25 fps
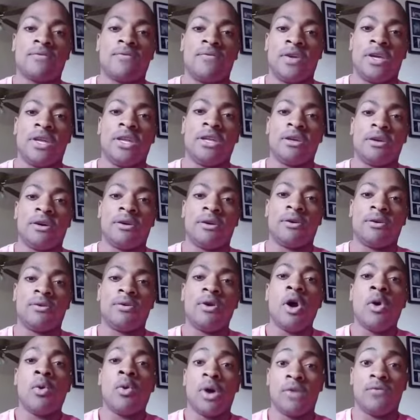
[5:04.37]

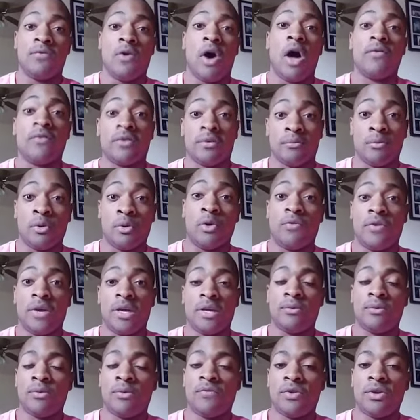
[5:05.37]
video involving
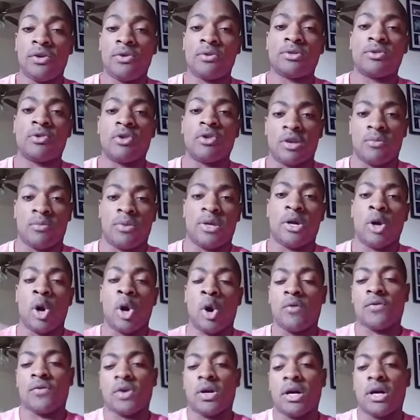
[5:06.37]
movie review is going to be
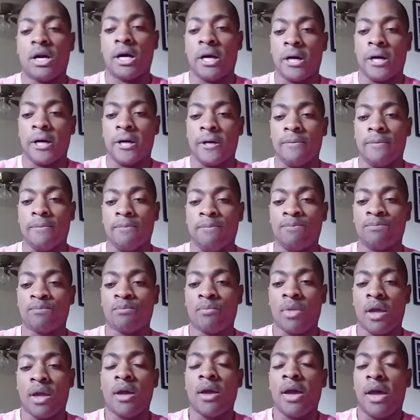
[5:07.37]
over
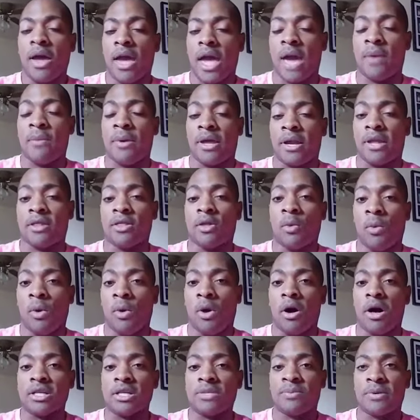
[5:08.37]
Ant-Man and the
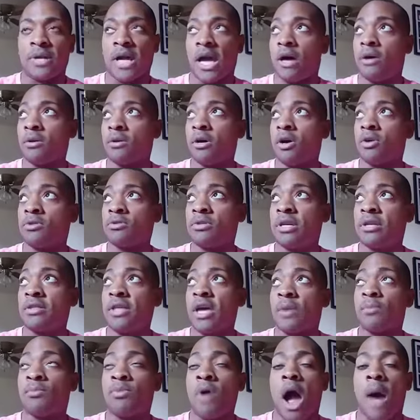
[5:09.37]
Wasp, and I'll go see
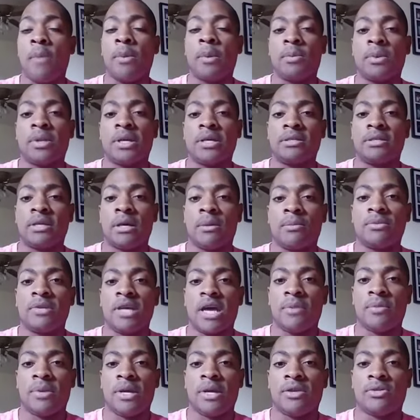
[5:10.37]
that probably
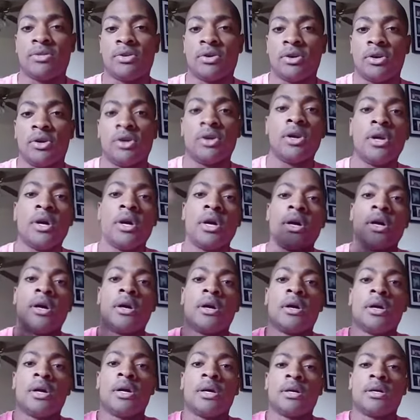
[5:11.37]
sometime either
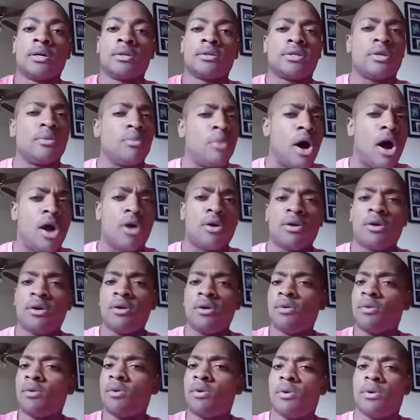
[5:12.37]

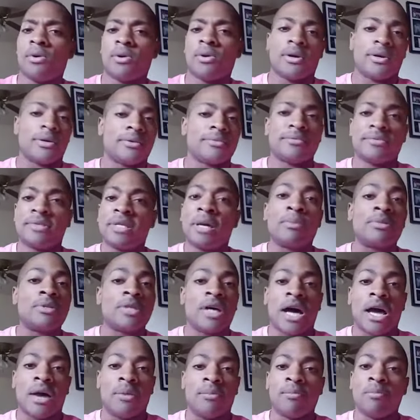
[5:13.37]
tomorrow or
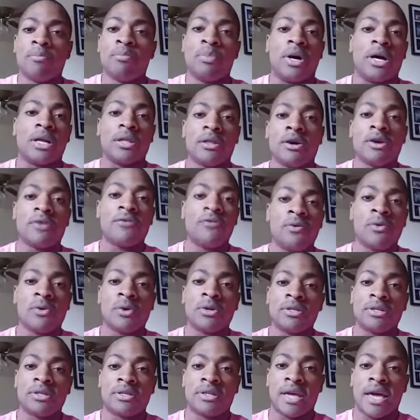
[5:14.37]
sometime. But look
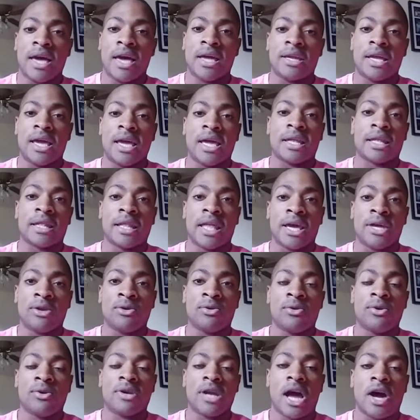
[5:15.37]
forward to that. And
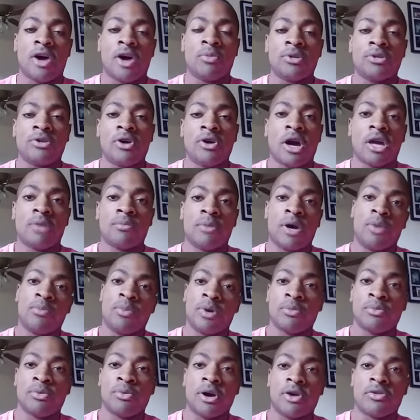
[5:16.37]
later on, I'll be talking about
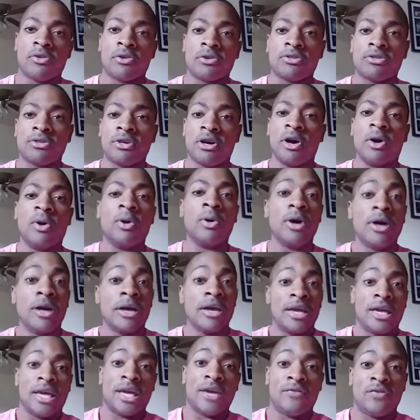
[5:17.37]
Big Brother. So
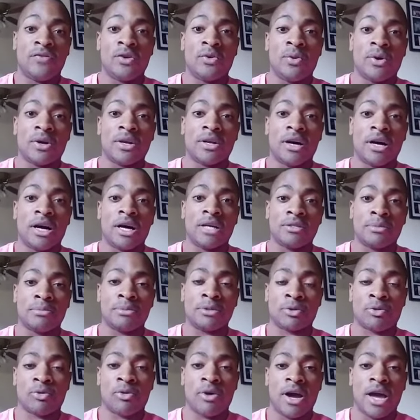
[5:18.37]
if you want to
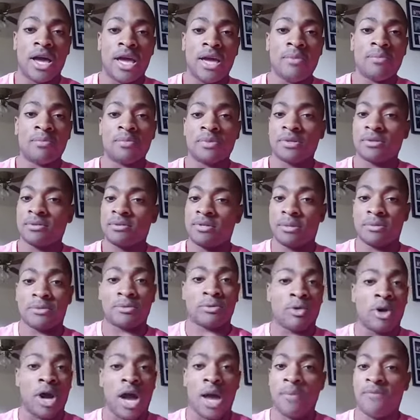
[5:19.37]
subscribe.
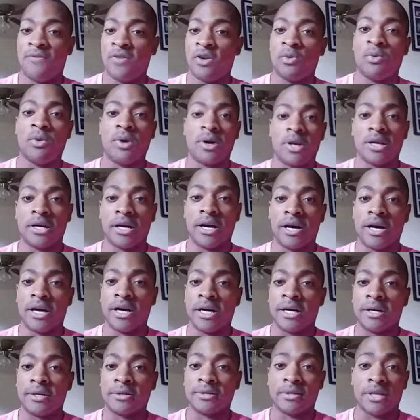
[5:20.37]
If you want
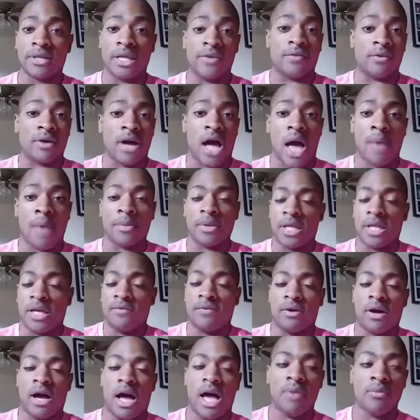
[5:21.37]
to leave a comment,
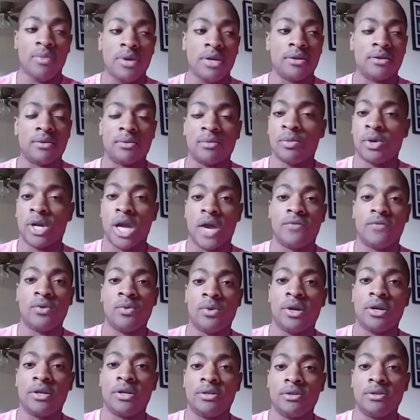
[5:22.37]
leave a comment. Whatever you
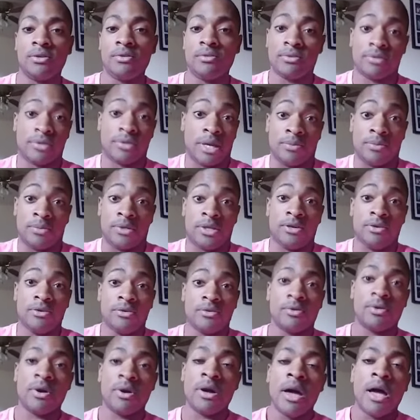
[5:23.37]
want to do is up to
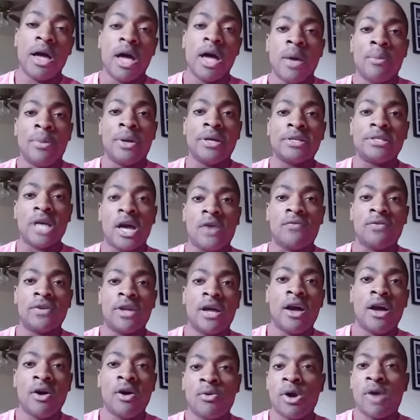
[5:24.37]
you. Peace out for
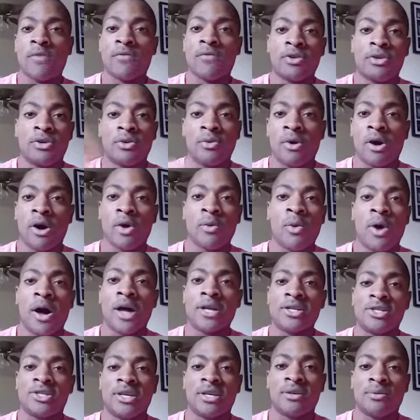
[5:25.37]
now, whoever you are
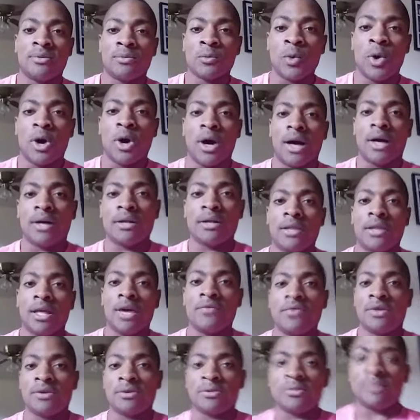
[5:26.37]
watching. Mwah,
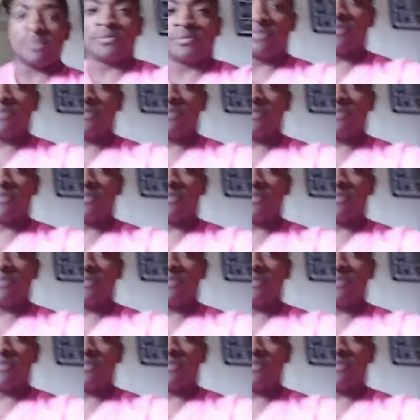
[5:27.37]
love you.